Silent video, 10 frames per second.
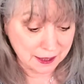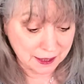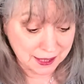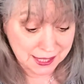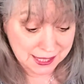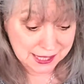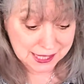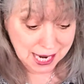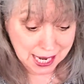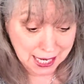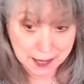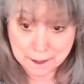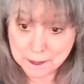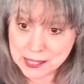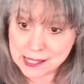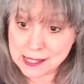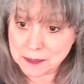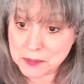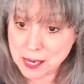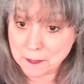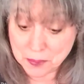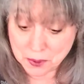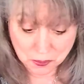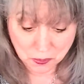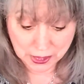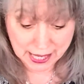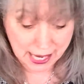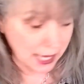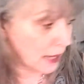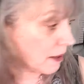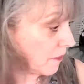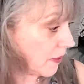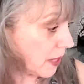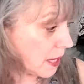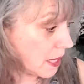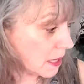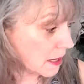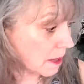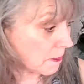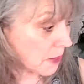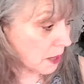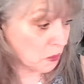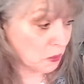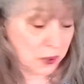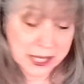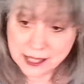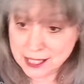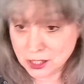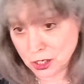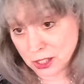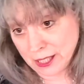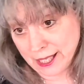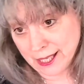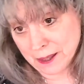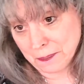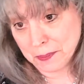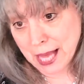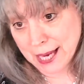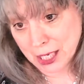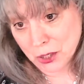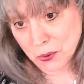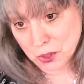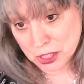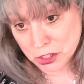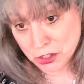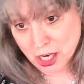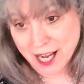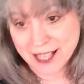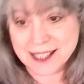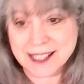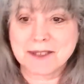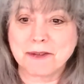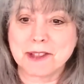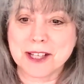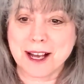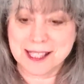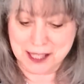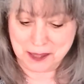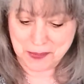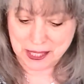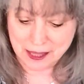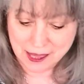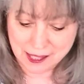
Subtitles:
And this time in September, we have some really darling black and orange dots for dots of the month.